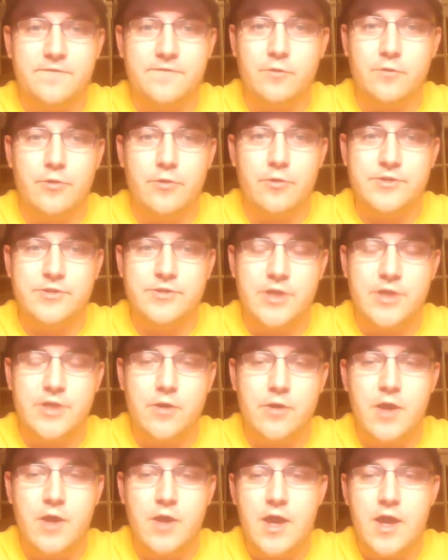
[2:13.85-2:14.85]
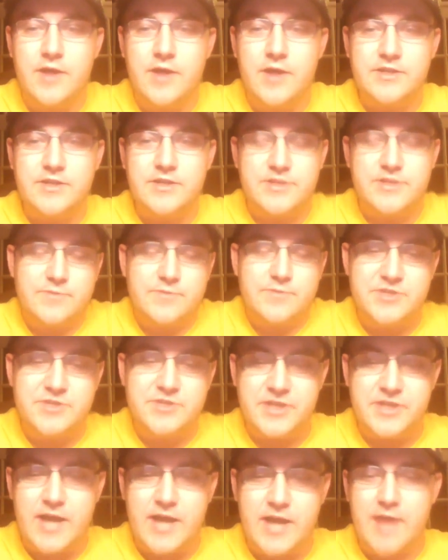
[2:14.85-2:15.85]
So just a
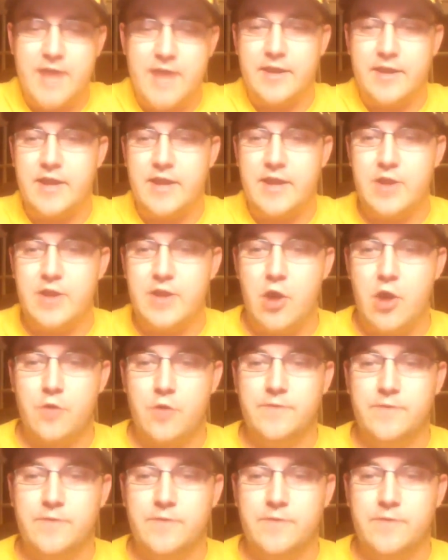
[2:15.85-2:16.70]
guy that I know